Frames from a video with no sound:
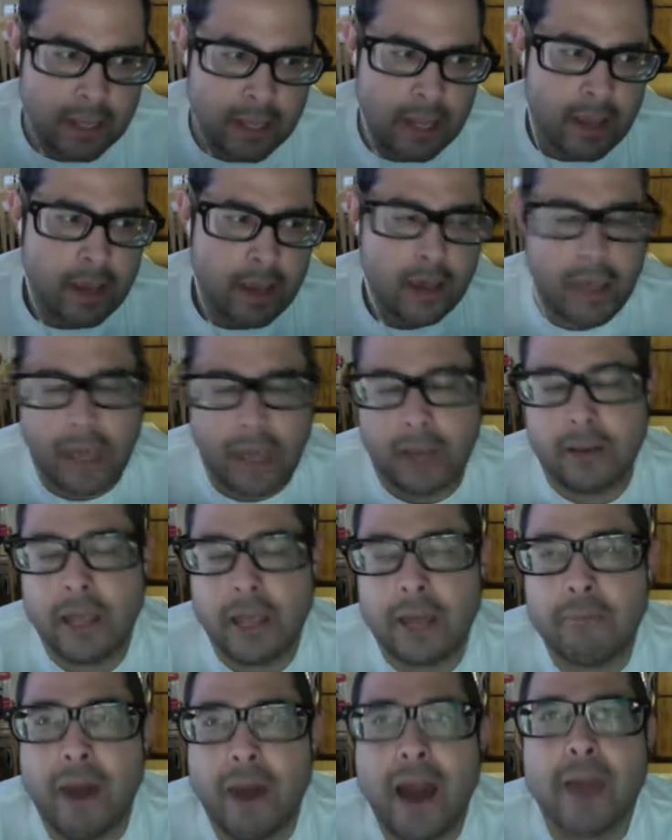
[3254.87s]
in
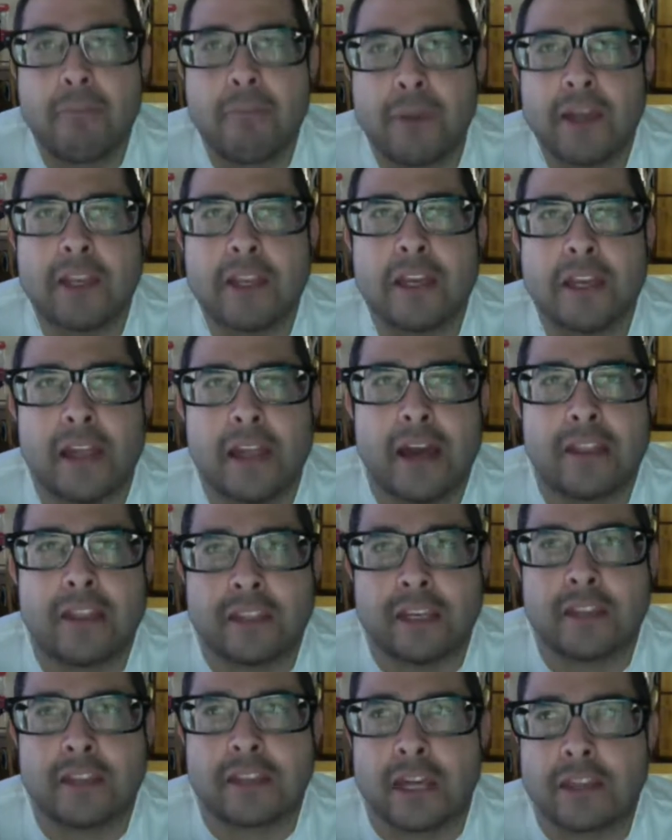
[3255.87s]
my opinion, I
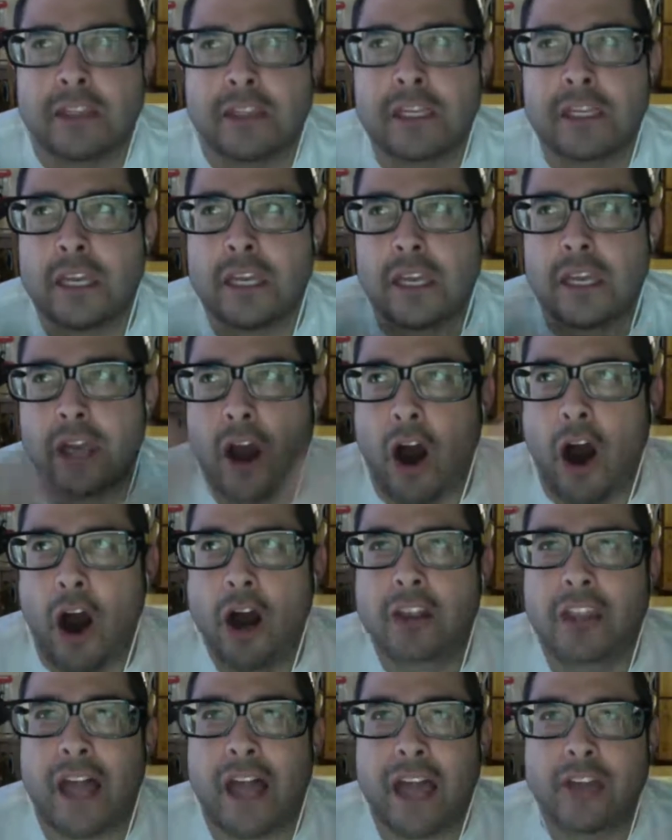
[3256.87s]
think that the
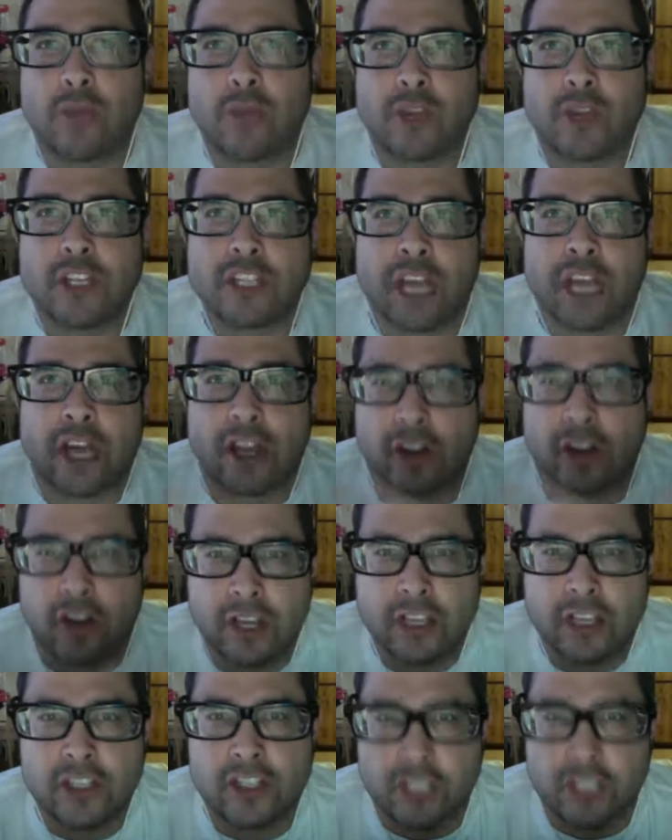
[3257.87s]
online retailer
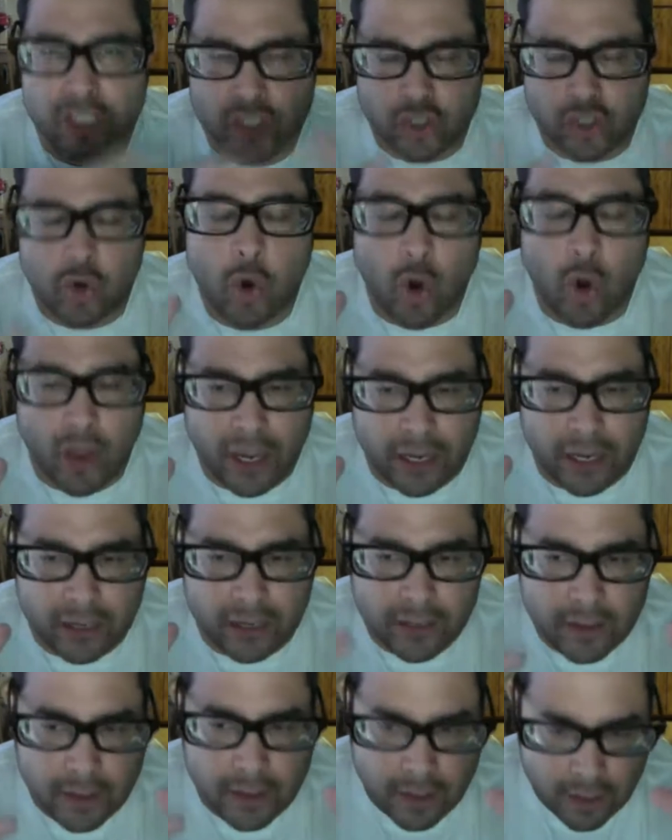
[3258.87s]
is destroying
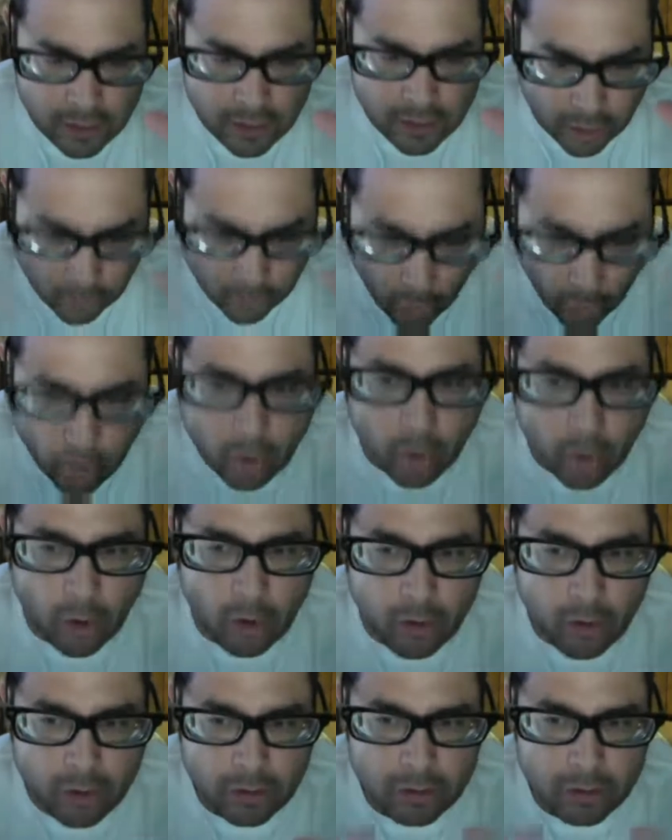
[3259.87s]
the
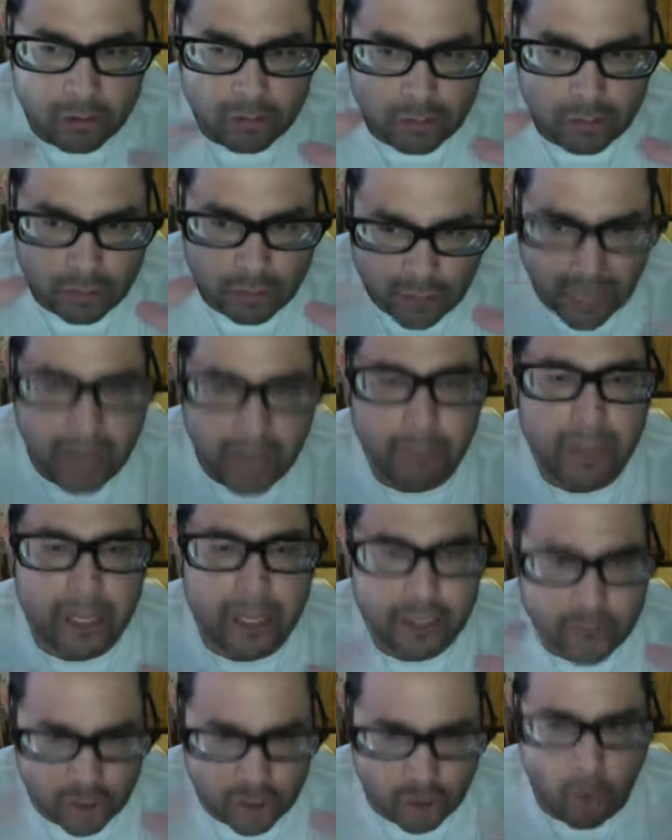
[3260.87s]
local gaming
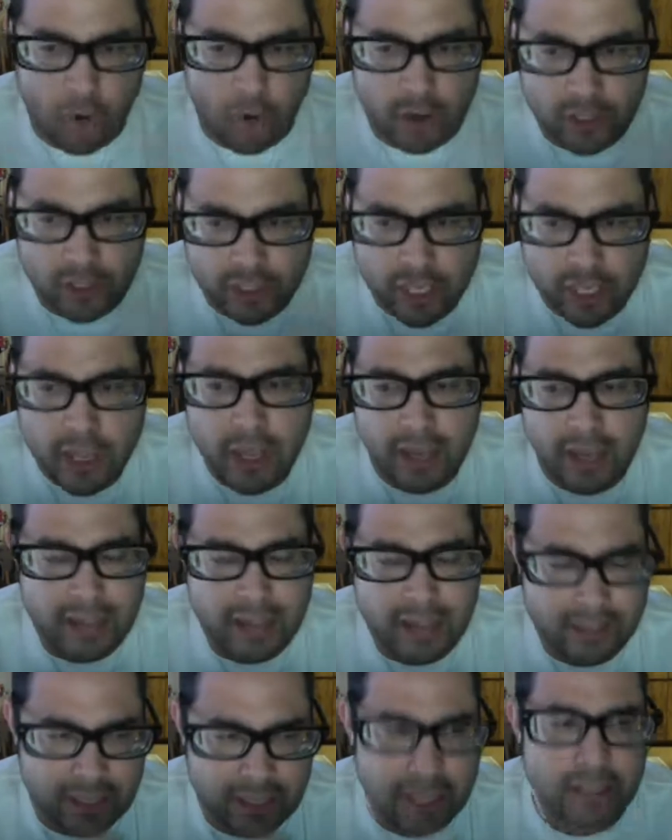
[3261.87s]
stores, and I
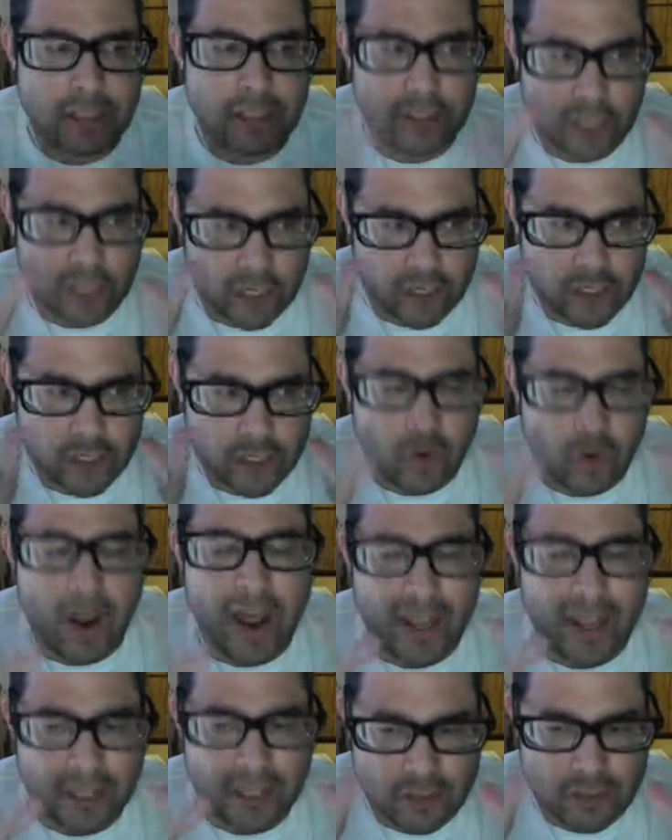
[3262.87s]
think that they're
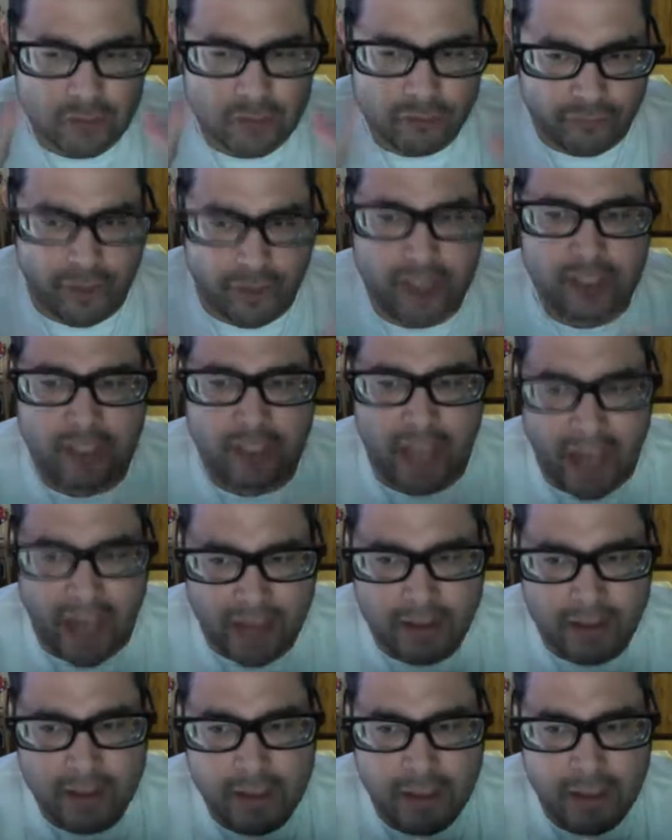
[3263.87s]
trying to fix that.
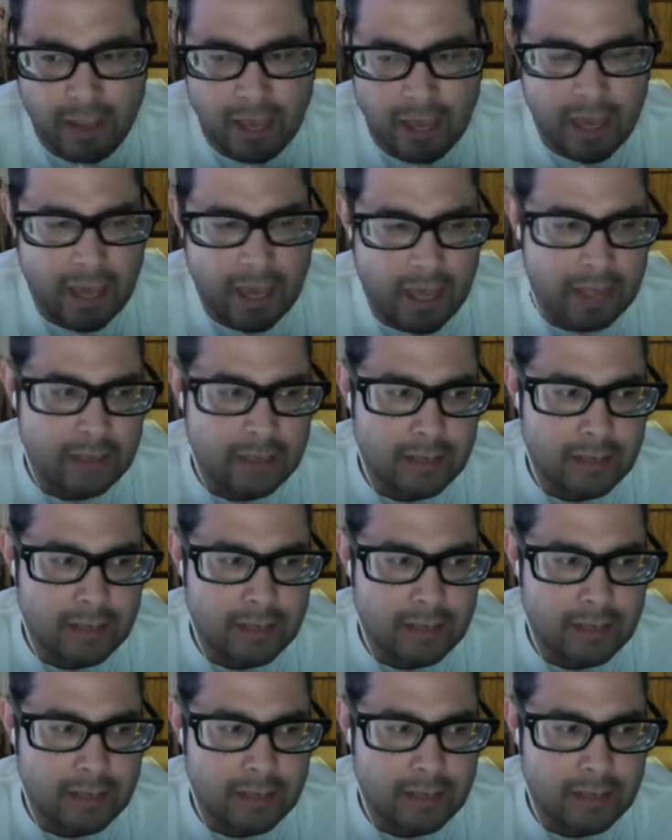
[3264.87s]
And